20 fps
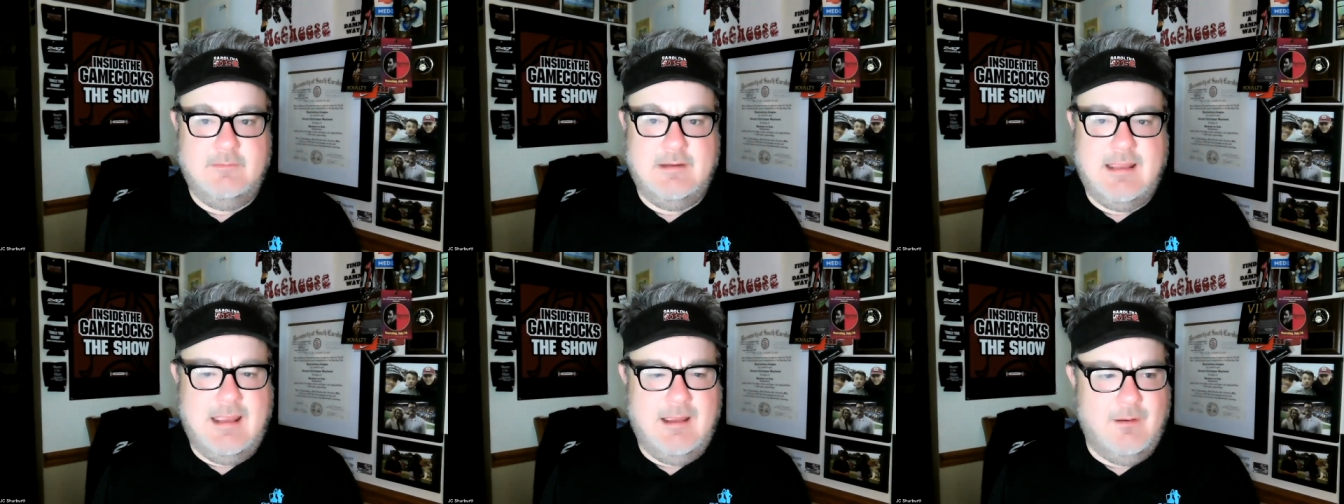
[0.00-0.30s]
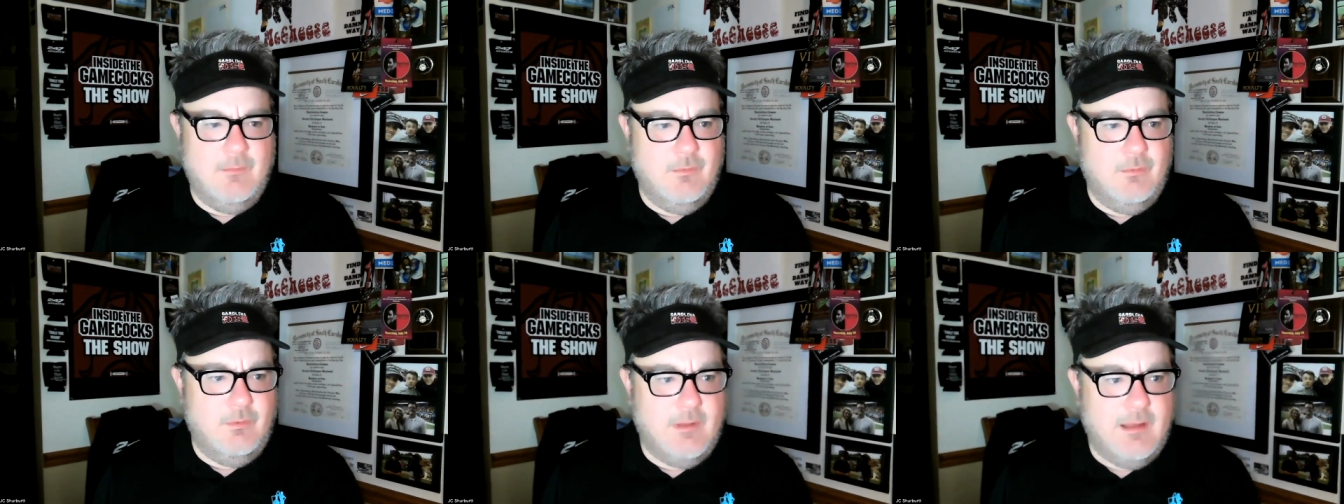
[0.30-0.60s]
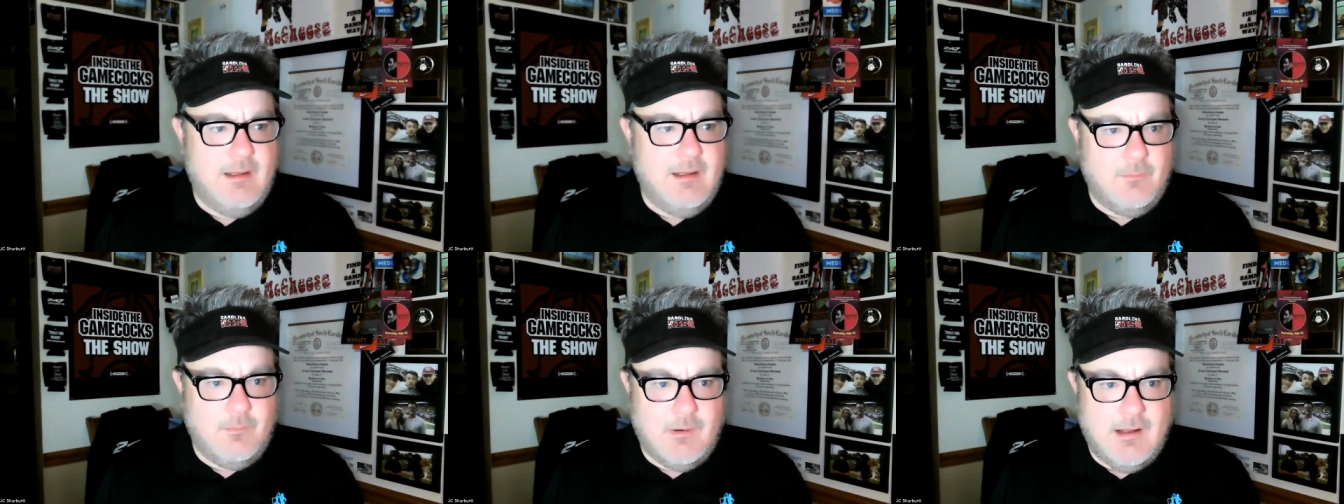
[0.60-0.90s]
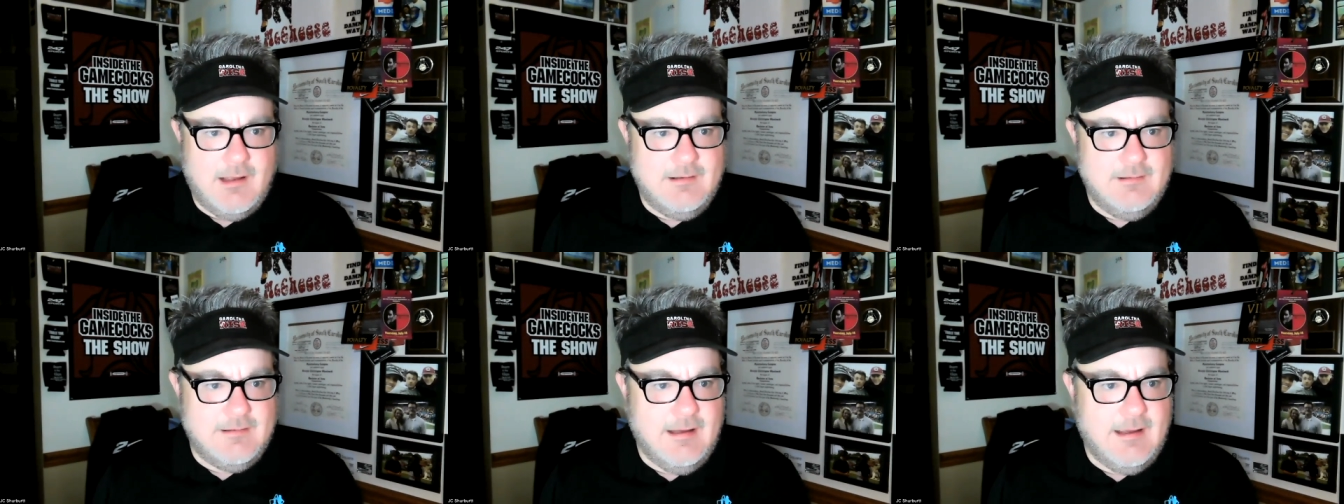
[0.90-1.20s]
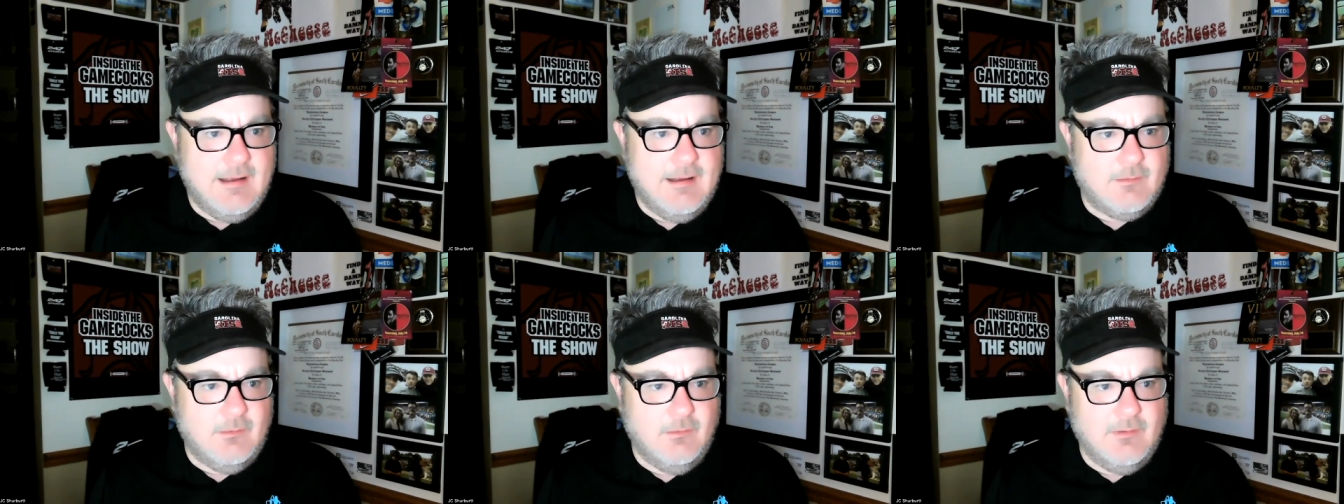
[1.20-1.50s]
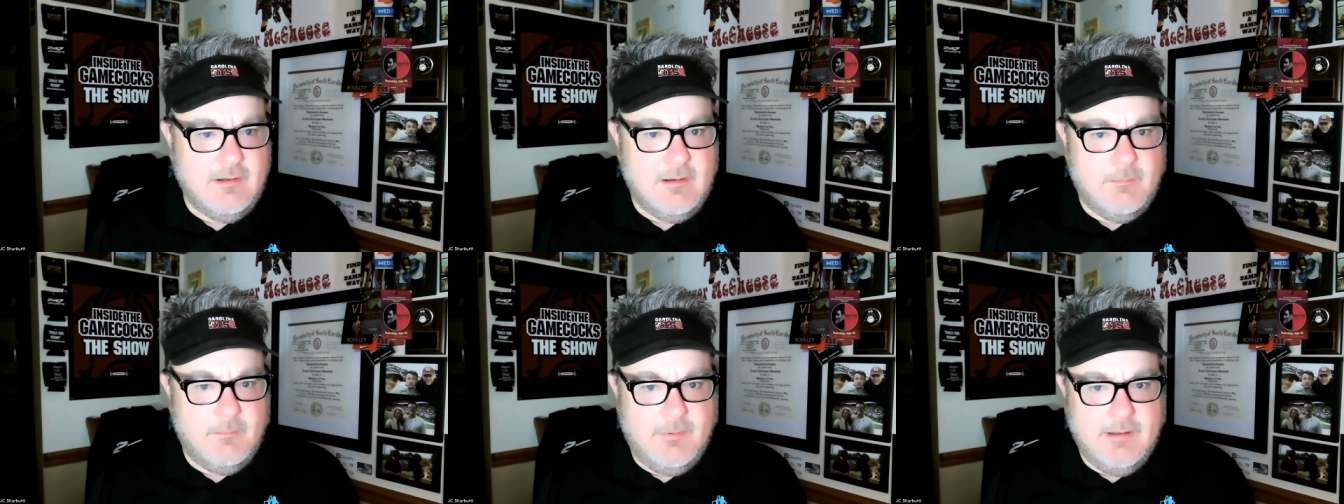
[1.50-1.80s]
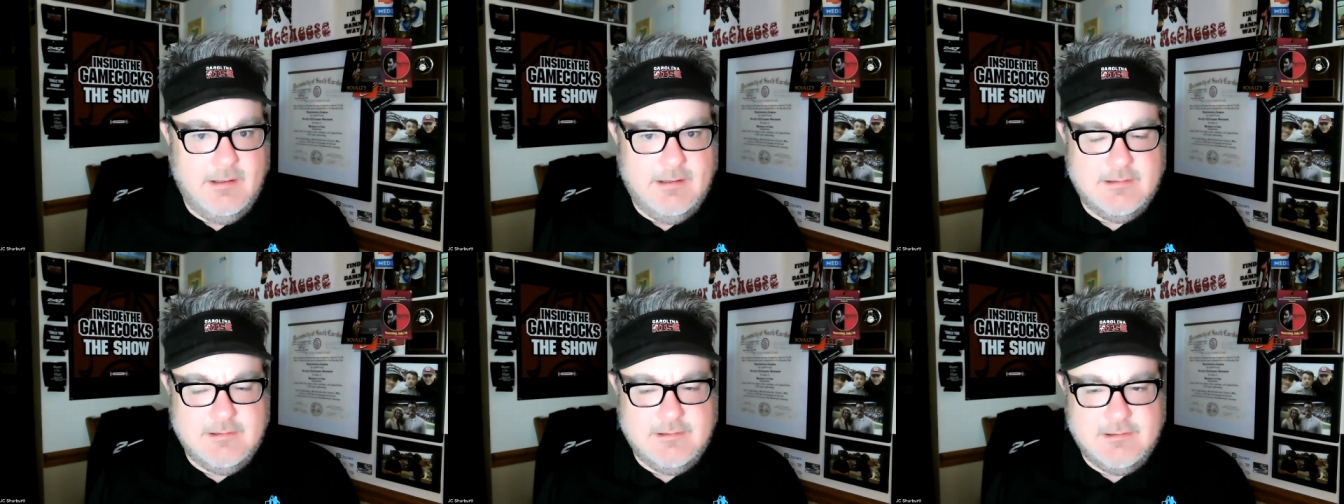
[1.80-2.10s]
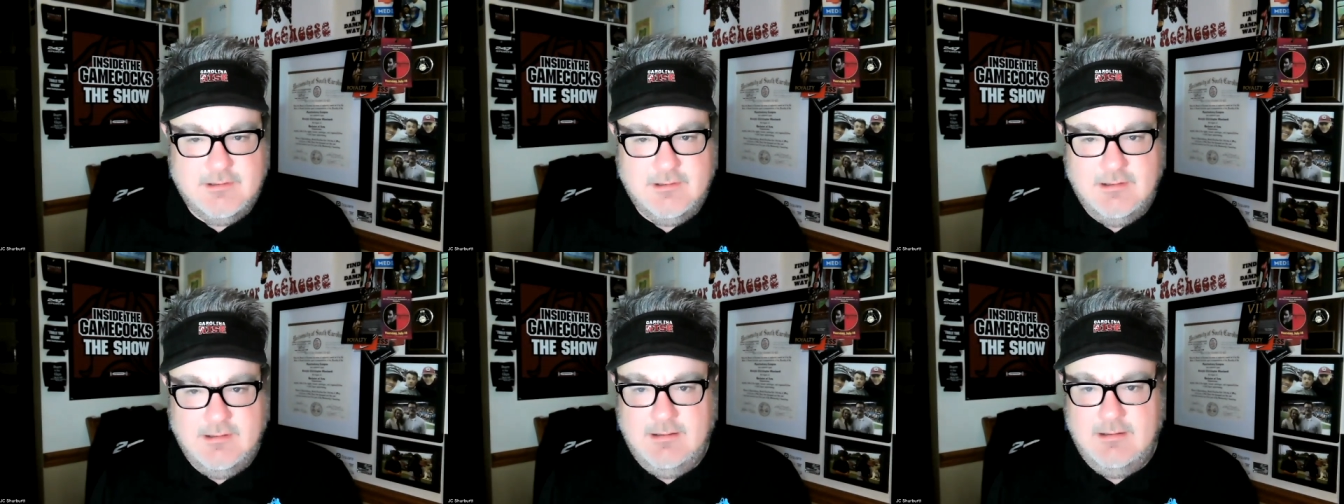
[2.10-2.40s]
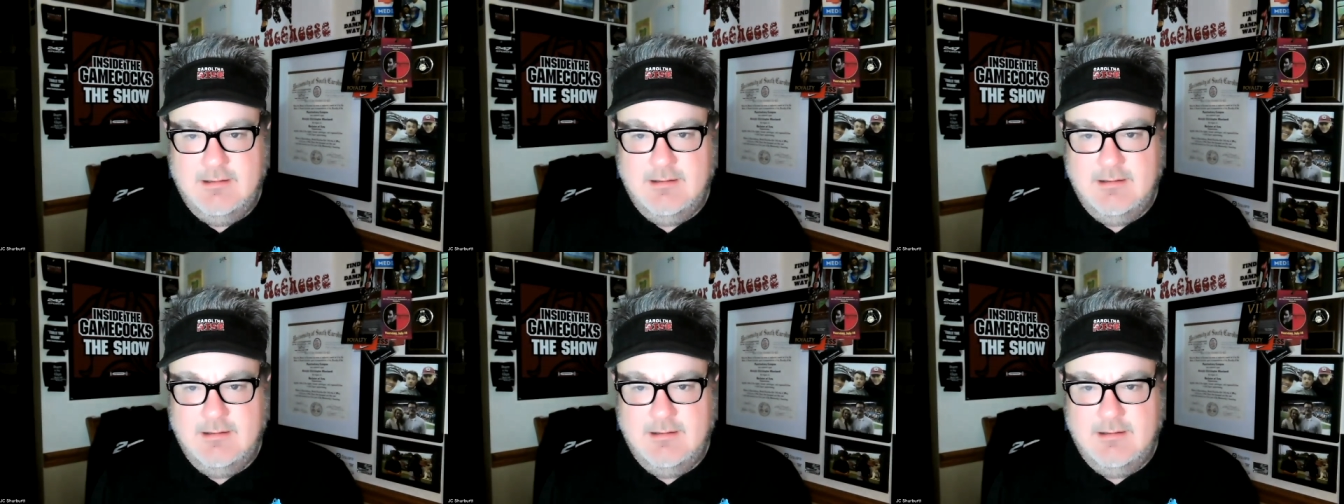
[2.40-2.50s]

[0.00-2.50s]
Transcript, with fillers: Can't rule out right tackle in a pinch.